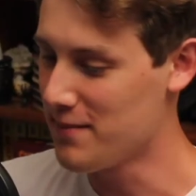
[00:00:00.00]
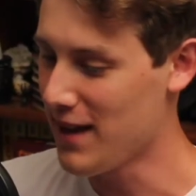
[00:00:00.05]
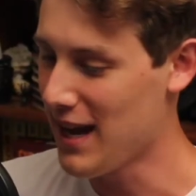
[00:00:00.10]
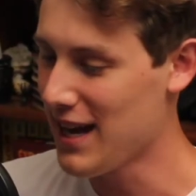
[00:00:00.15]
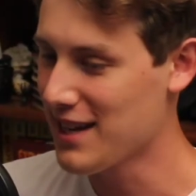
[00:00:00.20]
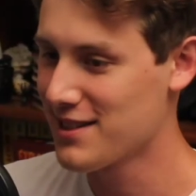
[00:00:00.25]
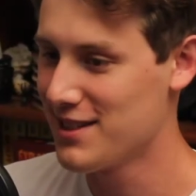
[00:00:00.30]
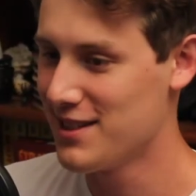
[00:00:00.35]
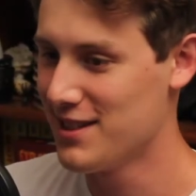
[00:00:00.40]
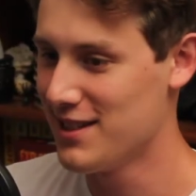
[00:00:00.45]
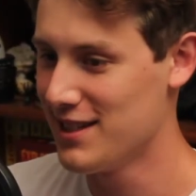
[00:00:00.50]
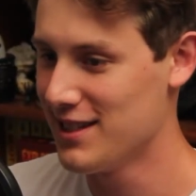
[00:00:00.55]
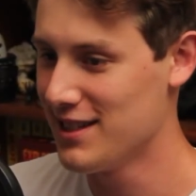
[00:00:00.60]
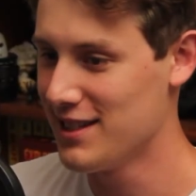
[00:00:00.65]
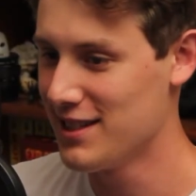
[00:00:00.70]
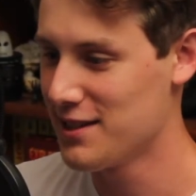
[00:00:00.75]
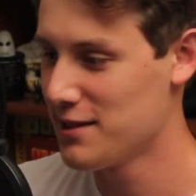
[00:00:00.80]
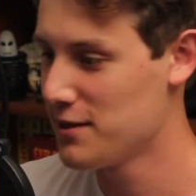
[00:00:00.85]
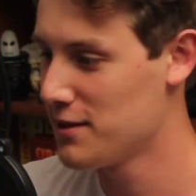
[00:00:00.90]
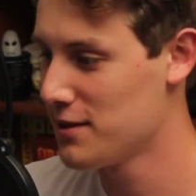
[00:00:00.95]
back to
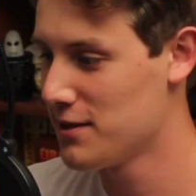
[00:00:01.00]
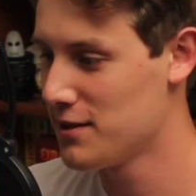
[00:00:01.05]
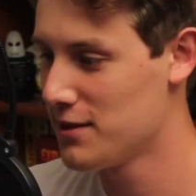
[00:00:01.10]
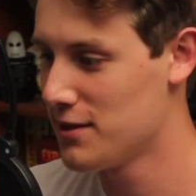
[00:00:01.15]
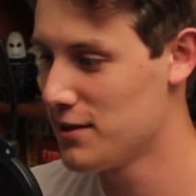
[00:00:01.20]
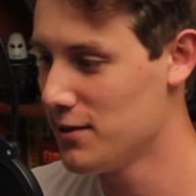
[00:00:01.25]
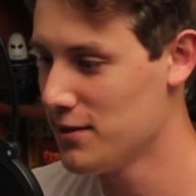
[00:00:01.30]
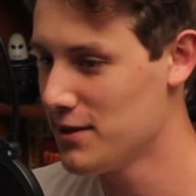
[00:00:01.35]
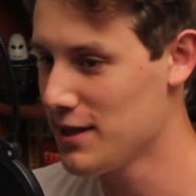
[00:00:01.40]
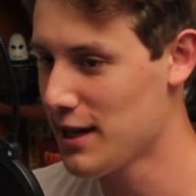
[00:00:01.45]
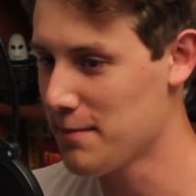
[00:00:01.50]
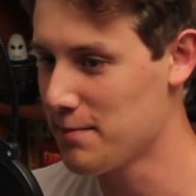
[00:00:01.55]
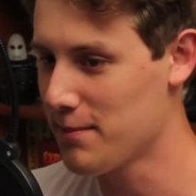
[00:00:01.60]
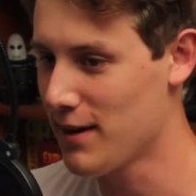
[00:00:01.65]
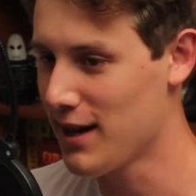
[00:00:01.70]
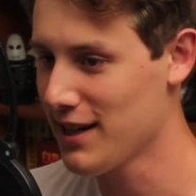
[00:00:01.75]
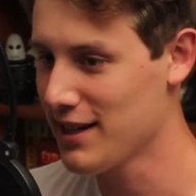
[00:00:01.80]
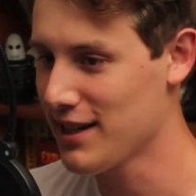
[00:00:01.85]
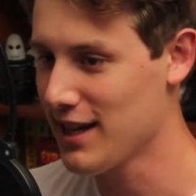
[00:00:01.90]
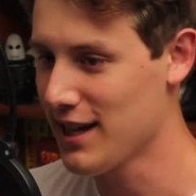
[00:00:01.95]
the Two Top
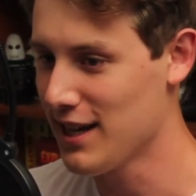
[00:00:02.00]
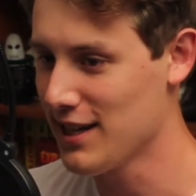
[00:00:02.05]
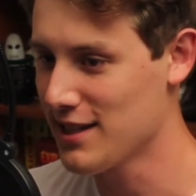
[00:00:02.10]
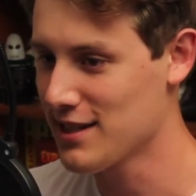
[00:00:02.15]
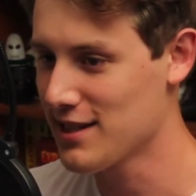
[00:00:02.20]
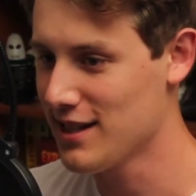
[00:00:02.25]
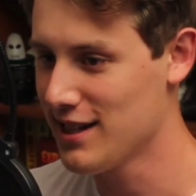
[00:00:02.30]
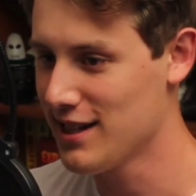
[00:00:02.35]
Podcast